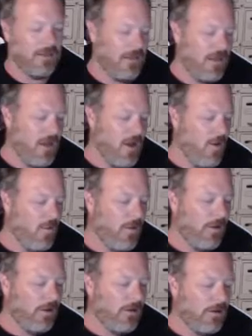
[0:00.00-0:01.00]

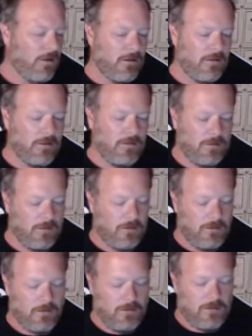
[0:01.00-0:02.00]

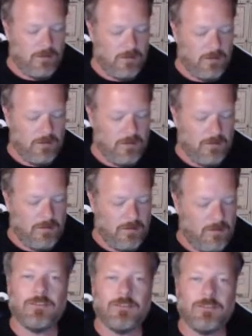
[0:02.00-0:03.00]

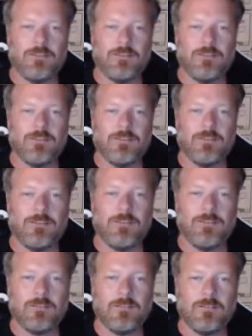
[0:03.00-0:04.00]

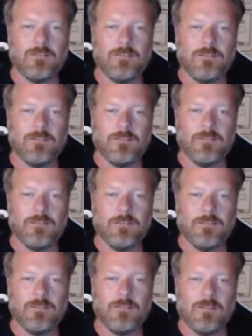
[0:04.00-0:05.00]

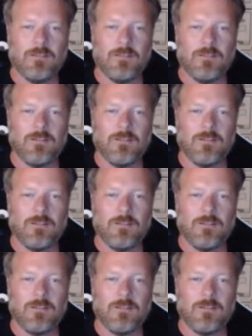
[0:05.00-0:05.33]
(silent)